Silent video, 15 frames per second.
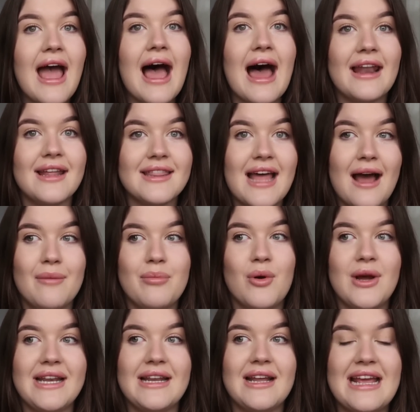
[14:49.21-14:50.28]
and at that
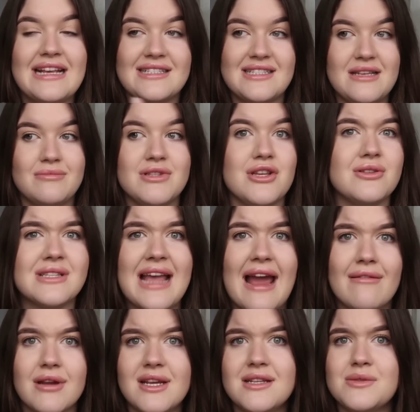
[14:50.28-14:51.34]
point it seemed so
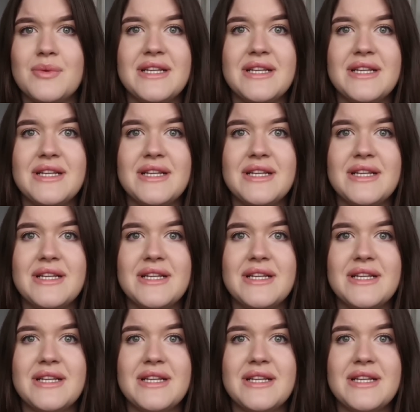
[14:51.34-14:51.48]
scary because